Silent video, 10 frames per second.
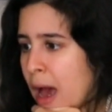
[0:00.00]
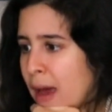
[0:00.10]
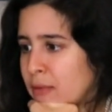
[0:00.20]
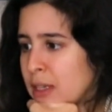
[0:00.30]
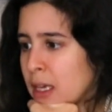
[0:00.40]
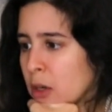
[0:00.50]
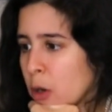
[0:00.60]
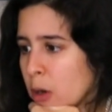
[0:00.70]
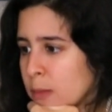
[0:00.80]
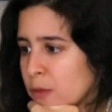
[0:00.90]
I have
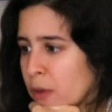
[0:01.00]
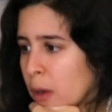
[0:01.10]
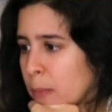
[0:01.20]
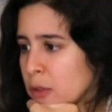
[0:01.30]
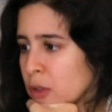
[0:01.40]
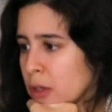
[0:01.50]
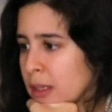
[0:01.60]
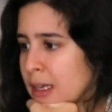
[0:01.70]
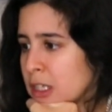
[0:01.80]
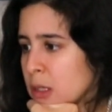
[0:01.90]
taken herbs for upper
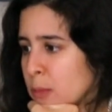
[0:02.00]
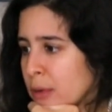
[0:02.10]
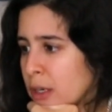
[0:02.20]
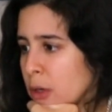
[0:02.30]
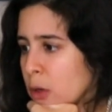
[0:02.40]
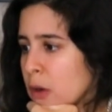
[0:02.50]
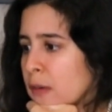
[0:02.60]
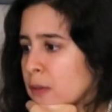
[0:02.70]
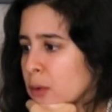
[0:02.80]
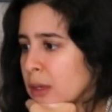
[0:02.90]
circulation, brain and
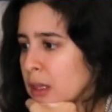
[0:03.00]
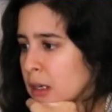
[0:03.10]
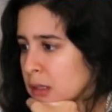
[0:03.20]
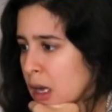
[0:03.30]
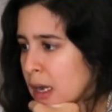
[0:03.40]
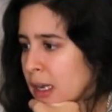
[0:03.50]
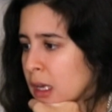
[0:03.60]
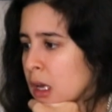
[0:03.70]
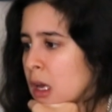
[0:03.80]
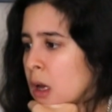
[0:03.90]
nerve, 3 lung
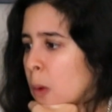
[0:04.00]
tonic,